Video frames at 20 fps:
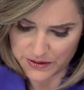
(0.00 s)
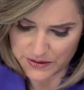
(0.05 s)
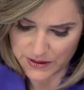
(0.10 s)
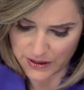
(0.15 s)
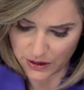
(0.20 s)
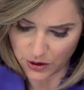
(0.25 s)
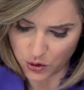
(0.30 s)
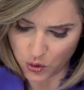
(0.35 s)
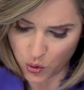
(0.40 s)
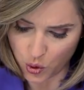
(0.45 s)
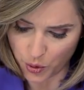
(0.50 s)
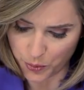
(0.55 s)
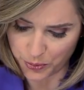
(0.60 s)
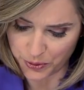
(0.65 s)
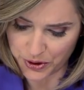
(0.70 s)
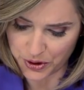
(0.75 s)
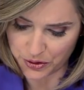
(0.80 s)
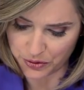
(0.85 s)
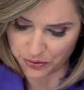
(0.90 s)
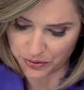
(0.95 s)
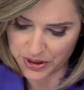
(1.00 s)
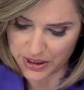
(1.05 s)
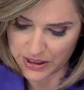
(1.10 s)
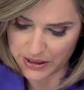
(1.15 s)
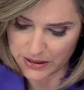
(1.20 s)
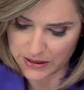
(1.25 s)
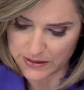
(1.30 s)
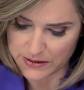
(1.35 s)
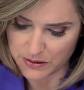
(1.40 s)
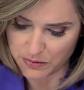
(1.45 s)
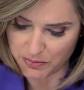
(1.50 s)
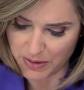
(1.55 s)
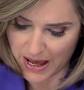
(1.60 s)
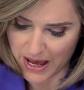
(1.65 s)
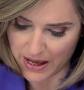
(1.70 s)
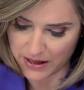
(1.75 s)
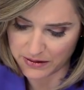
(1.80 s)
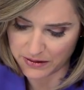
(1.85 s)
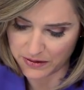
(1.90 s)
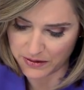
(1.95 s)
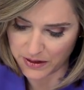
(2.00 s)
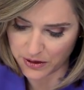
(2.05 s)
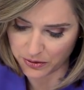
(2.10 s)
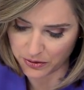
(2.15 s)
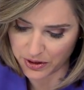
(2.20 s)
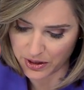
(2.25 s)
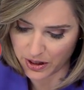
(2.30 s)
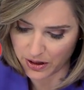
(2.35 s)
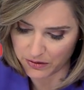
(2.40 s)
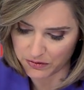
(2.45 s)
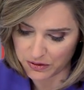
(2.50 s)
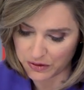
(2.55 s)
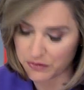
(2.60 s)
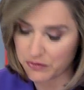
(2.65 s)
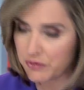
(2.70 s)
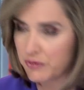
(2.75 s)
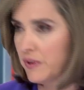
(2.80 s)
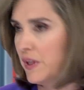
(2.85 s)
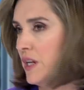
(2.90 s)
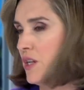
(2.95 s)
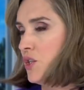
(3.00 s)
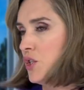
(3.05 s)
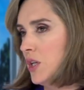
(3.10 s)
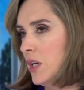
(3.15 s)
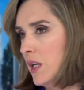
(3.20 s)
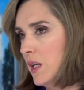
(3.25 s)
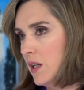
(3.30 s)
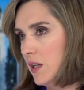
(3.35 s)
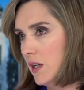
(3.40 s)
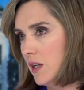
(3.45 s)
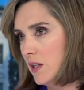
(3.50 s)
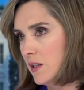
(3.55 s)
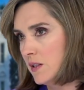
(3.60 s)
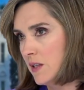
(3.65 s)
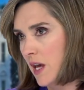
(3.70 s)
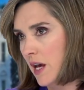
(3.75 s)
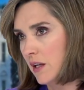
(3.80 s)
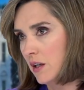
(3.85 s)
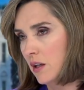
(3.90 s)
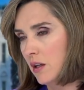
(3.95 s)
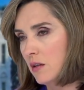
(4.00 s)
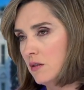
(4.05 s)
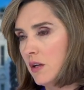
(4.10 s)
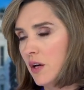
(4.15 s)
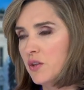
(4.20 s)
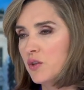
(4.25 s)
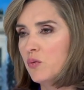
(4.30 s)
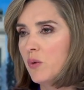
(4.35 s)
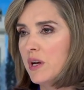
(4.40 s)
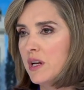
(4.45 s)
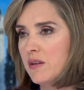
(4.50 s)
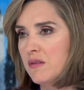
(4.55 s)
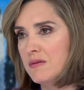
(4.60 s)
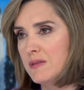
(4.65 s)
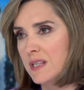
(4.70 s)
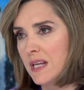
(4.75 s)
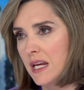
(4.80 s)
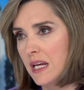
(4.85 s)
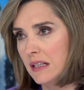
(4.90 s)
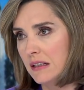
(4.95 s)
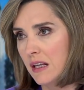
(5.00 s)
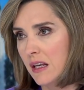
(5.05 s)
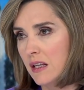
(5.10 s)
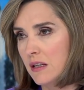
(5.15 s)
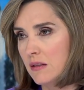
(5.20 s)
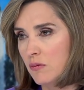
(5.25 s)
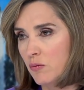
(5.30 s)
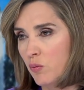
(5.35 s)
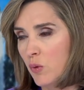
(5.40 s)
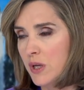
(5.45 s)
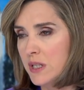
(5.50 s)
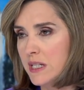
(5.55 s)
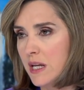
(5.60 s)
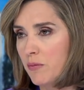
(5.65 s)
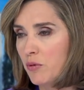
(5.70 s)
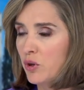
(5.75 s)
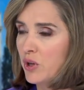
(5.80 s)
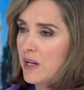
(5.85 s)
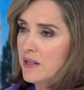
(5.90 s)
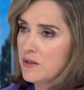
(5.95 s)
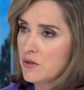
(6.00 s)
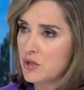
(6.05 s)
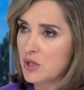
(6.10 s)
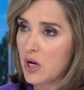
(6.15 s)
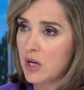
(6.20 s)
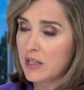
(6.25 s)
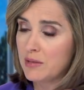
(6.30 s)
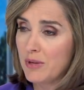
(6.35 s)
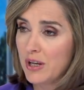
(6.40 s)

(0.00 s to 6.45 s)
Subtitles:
as saying corporate greed is a bad theory of inflation. Is that another way of saying that what Democrats are talking